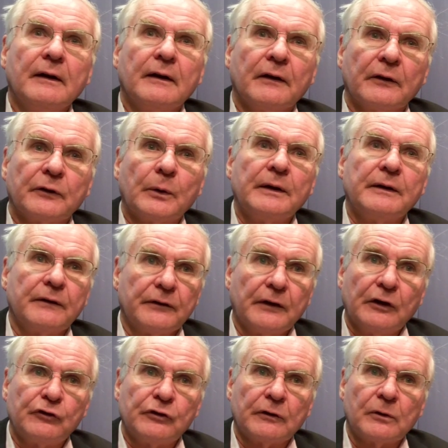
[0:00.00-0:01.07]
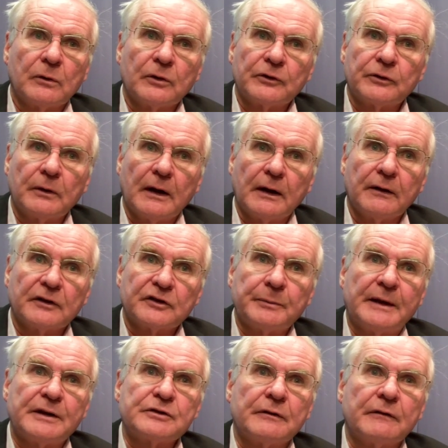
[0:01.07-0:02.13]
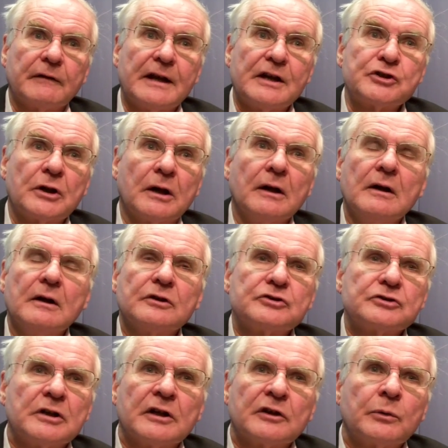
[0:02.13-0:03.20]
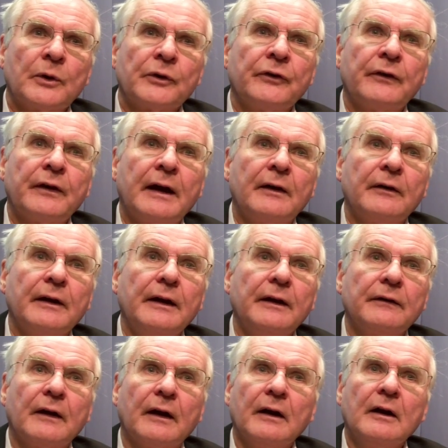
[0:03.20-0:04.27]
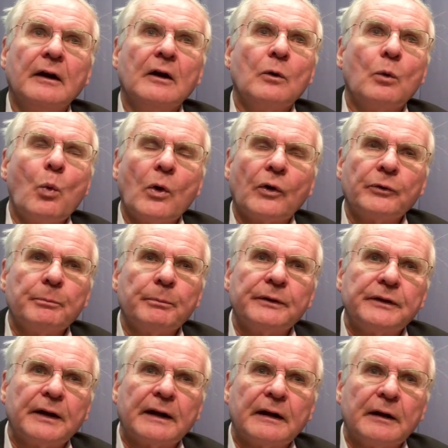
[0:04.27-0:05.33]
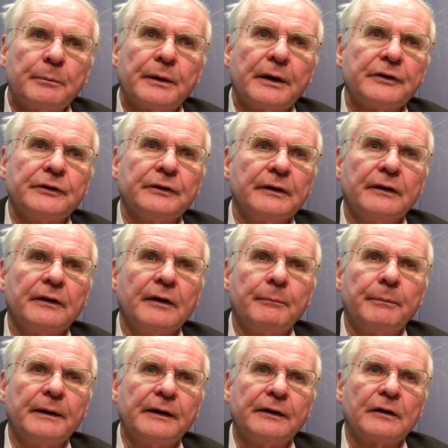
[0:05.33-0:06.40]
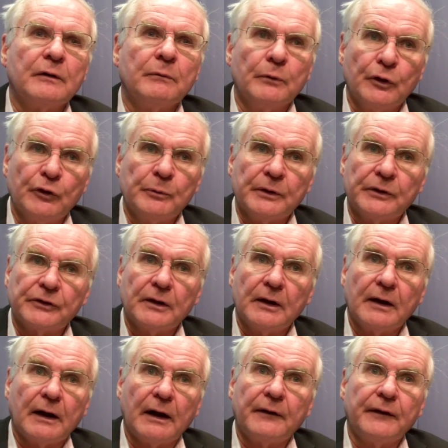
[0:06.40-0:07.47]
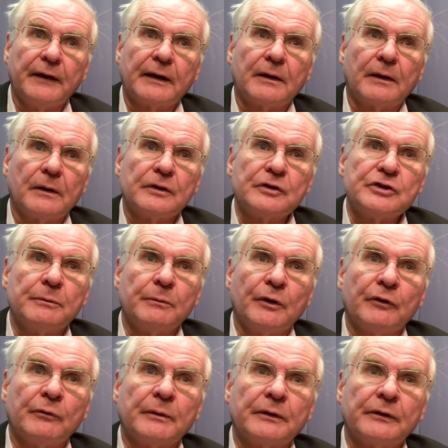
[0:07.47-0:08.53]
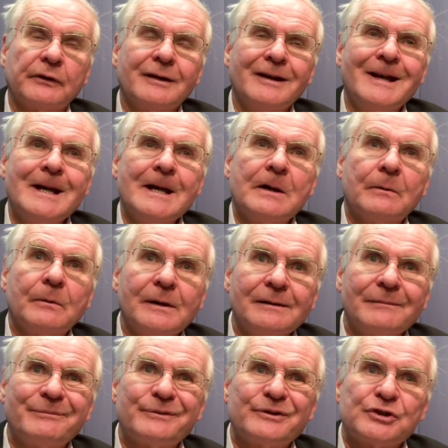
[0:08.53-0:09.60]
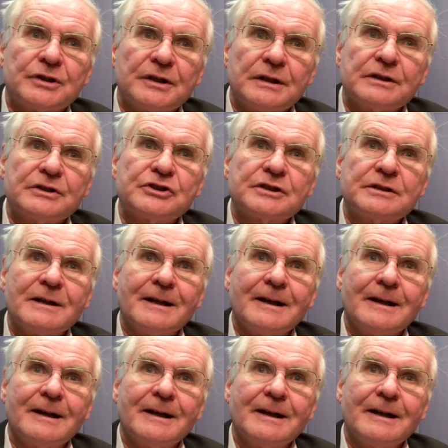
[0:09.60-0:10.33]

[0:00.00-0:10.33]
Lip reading: In the 20th century, of course, you had the expansion of leisure. Church wasn't there either, wasn't particularly present in the political movements and the ecology movements. Well, church